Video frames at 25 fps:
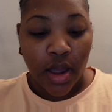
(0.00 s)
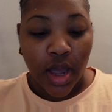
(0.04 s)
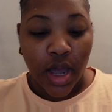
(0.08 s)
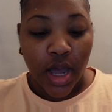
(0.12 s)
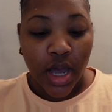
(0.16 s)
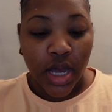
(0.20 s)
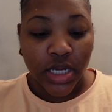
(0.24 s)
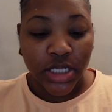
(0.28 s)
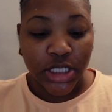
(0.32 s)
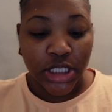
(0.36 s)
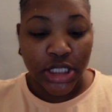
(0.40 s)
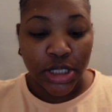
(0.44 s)

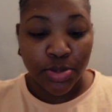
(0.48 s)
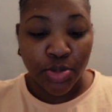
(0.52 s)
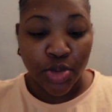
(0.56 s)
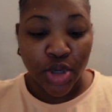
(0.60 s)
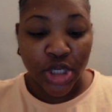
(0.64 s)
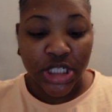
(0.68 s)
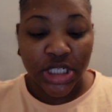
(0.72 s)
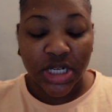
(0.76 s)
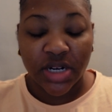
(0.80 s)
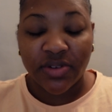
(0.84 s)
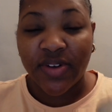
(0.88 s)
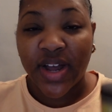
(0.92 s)
to
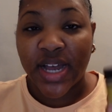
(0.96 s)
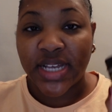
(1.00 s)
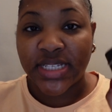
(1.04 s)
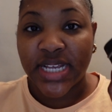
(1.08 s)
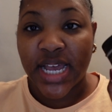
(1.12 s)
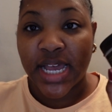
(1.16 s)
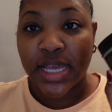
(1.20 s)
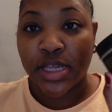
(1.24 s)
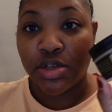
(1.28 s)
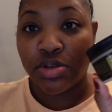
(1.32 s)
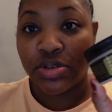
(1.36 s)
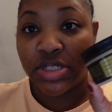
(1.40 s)
moisturize,
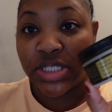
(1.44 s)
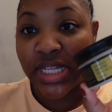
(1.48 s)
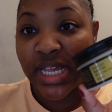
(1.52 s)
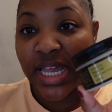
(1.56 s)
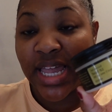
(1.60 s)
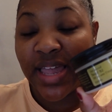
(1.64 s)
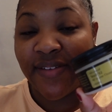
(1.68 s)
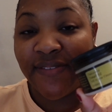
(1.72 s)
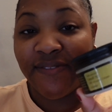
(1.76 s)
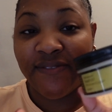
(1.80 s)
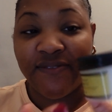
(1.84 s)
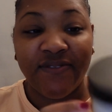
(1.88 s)
I use
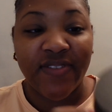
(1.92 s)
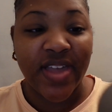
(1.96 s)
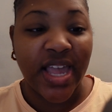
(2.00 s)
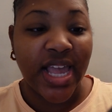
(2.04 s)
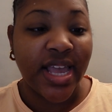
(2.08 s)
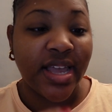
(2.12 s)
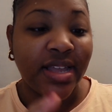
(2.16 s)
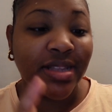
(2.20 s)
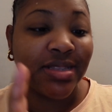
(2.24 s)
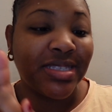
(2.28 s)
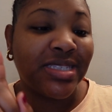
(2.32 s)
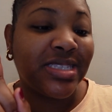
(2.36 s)
the
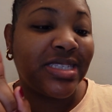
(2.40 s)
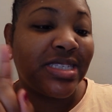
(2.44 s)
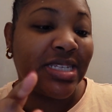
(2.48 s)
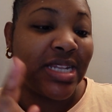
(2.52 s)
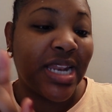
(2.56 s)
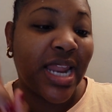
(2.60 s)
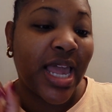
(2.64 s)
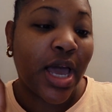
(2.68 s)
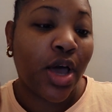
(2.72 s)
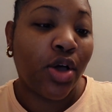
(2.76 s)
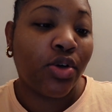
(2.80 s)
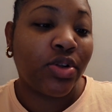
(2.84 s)
Advanced
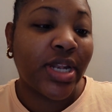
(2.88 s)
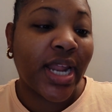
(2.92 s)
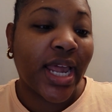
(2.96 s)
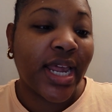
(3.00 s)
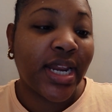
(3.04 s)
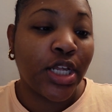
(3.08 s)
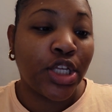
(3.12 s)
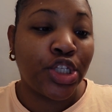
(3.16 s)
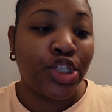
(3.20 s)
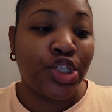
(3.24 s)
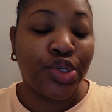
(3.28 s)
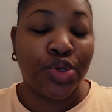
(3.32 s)
Snail
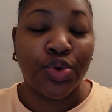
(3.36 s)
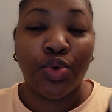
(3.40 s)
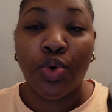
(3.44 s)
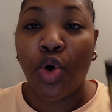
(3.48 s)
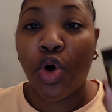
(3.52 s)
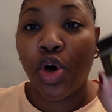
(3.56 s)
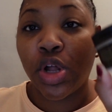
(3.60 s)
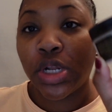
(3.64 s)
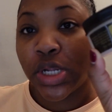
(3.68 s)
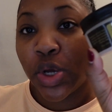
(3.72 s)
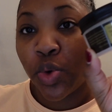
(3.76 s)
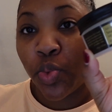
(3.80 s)
92
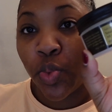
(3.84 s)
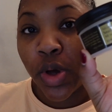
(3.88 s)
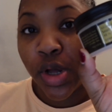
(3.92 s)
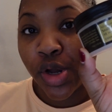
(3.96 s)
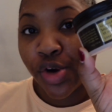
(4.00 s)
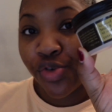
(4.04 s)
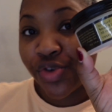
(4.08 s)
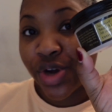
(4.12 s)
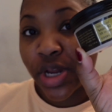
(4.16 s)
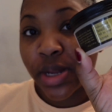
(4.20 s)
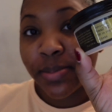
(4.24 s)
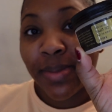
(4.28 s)
all-in-one
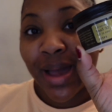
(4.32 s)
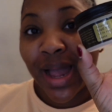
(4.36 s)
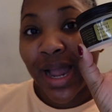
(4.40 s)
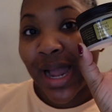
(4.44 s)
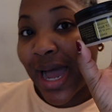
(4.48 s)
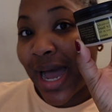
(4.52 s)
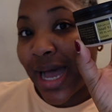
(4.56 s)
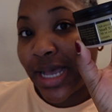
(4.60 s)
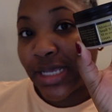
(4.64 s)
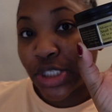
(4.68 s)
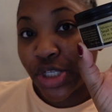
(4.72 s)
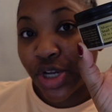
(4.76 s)
cream by
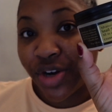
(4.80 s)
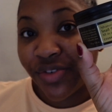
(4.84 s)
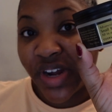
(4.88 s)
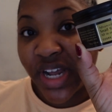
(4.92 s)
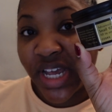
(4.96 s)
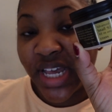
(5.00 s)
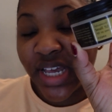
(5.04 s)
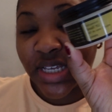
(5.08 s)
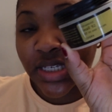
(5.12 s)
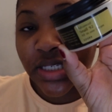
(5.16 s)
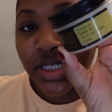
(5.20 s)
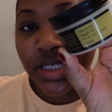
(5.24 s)

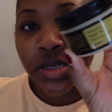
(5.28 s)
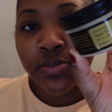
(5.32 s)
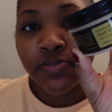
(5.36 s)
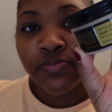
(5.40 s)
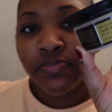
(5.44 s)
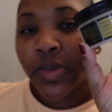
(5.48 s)
CosRx.